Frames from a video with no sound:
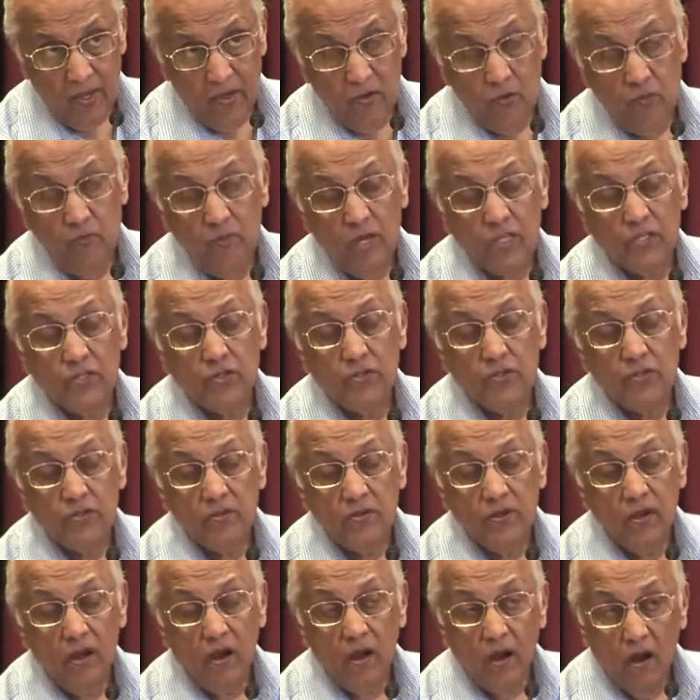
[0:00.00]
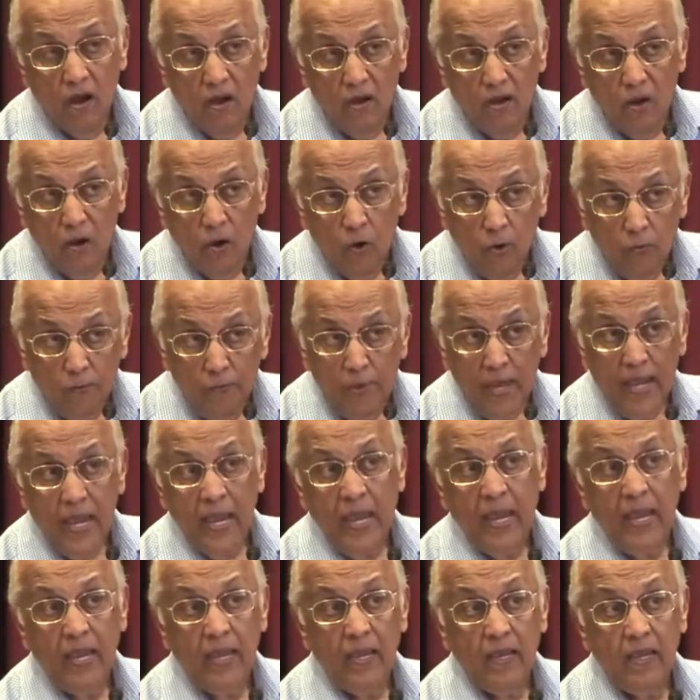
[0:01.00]
you must
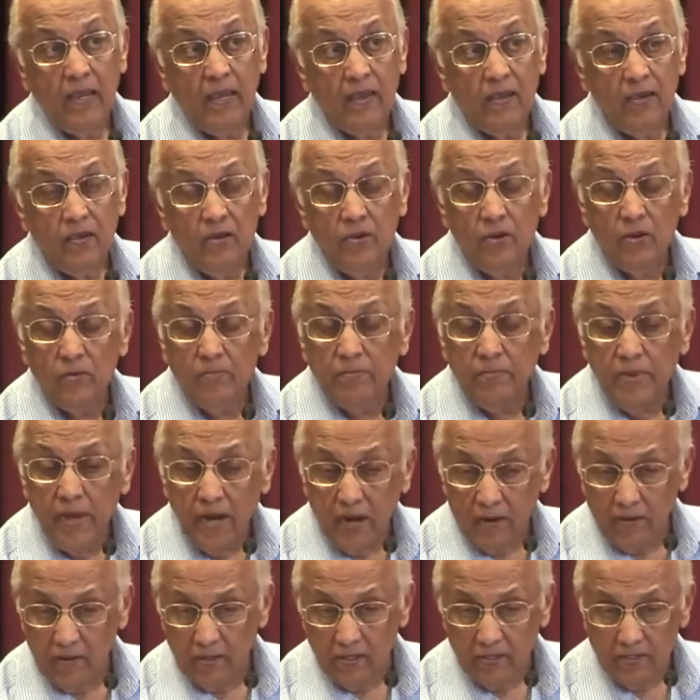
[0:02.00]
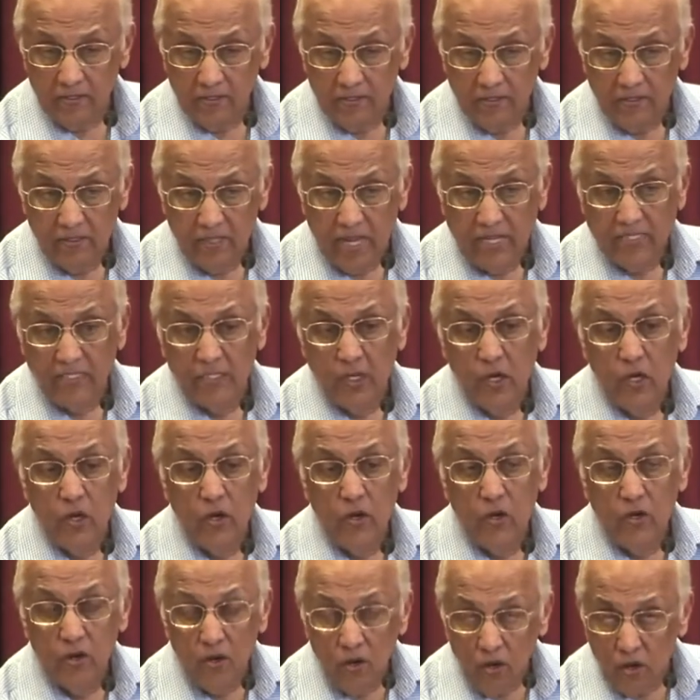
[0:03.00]
obey your parents. That's a
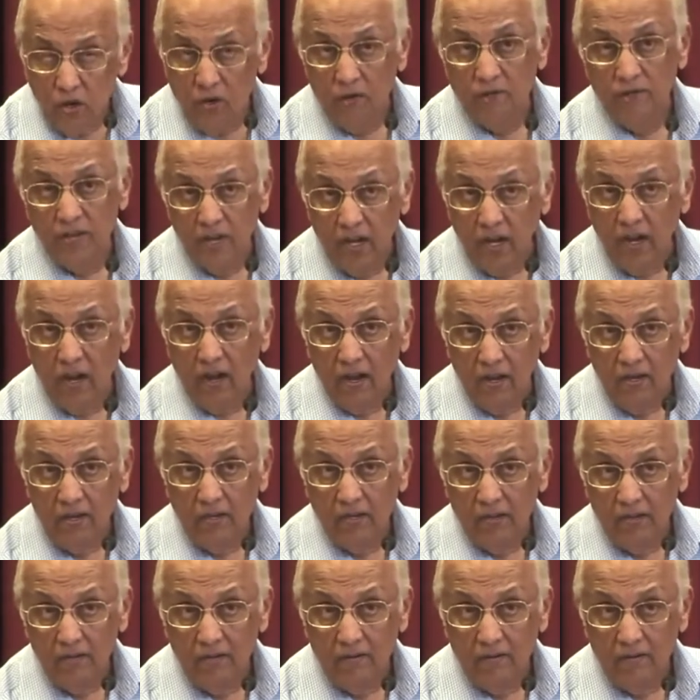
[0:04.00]
law of God.